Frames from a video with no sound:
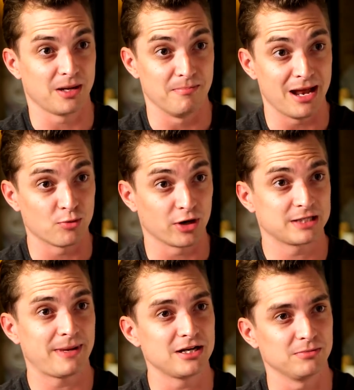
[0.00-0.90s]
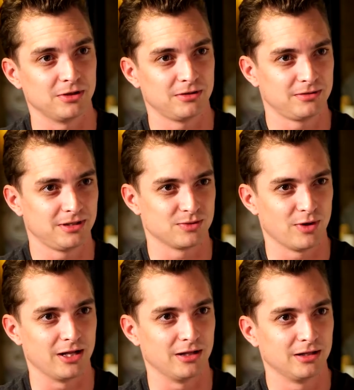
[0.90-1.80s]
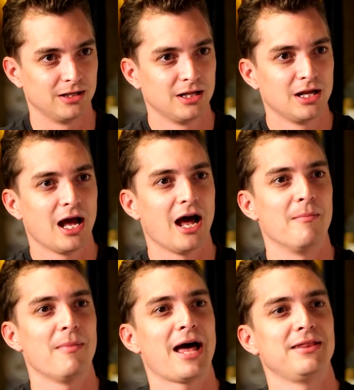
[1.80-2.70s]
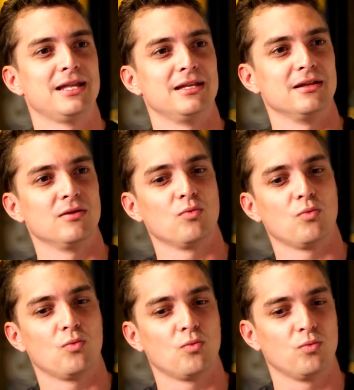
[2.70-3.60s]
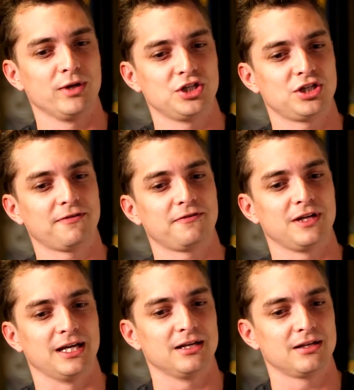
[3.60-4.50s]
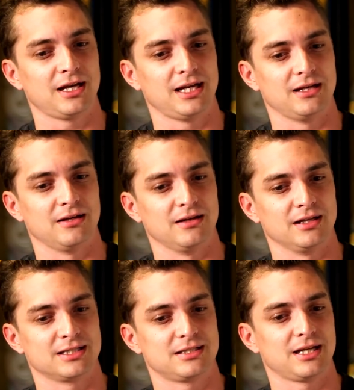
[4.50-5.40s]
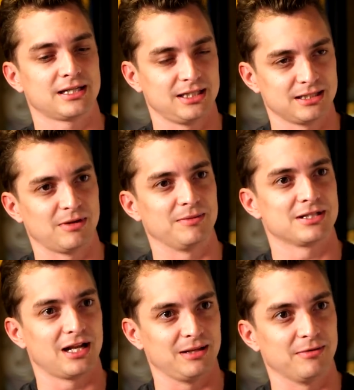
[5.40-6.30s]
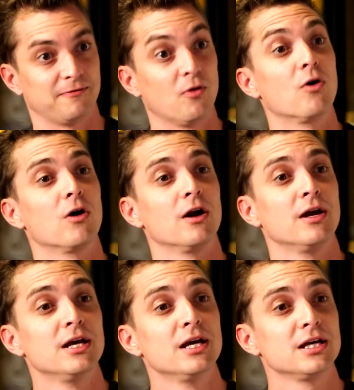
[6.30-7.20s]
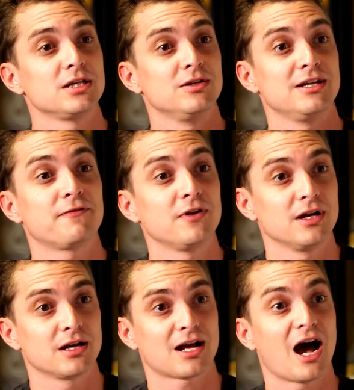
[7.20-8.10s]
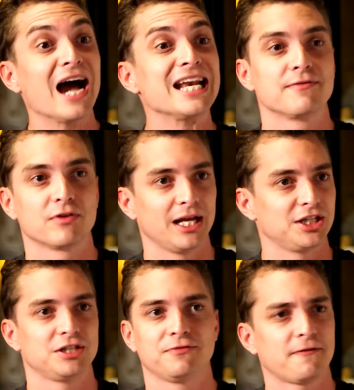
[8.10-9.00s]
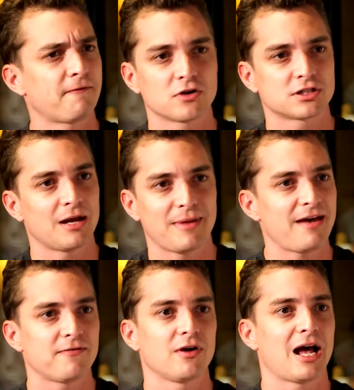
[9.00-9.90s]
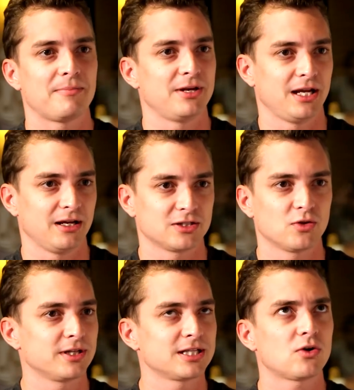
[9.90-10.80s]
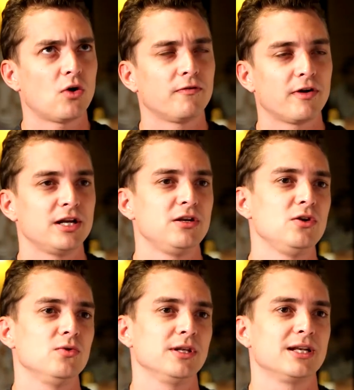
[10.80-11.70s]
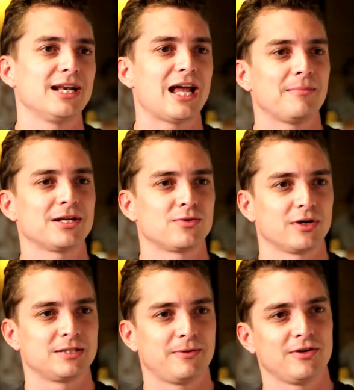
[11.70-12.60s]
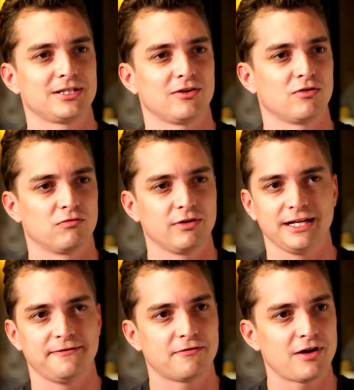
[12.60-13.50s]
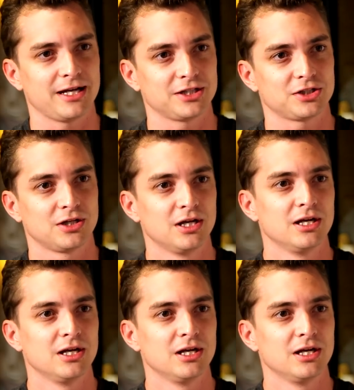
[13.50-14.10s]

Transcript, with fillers: Men were expendable as well, um, and then we shifted in the 60s and maybe slightly before to different kind of relationship for the first time ever happening. So this is all very new. The dynamics we're experiencing are really fresh.